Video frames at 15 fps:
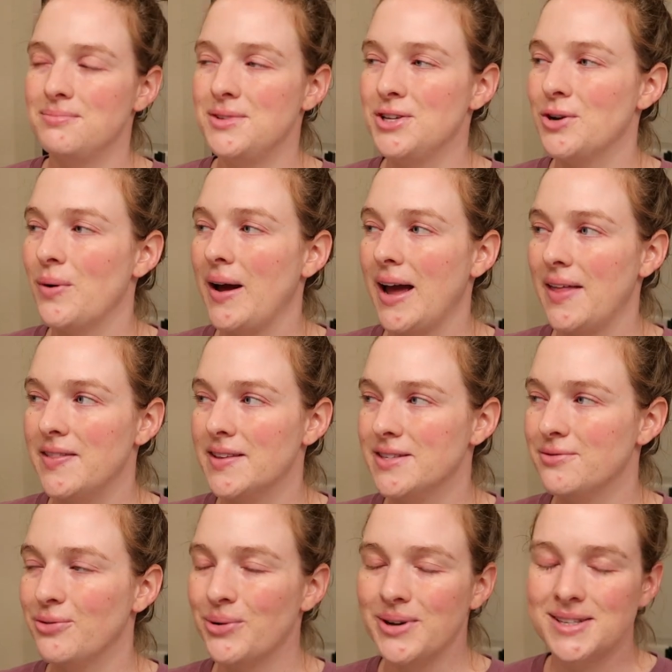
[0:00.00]
you know, I had this
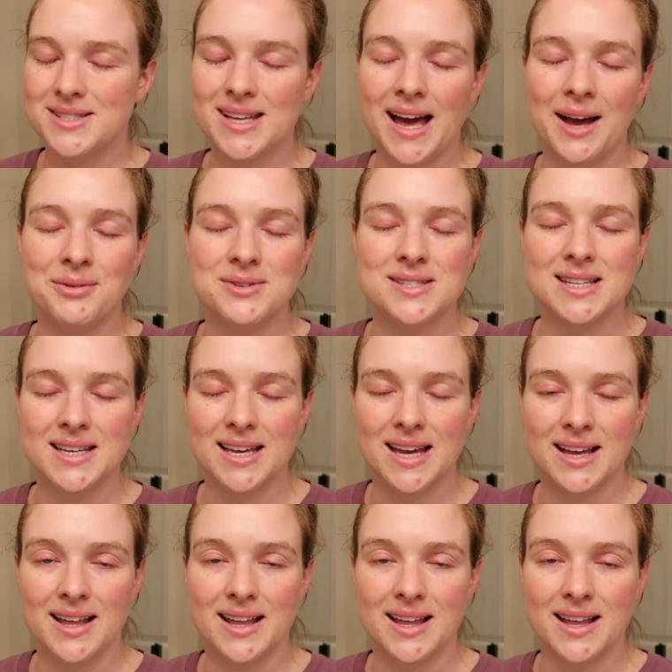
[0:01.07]
voice, I was thinking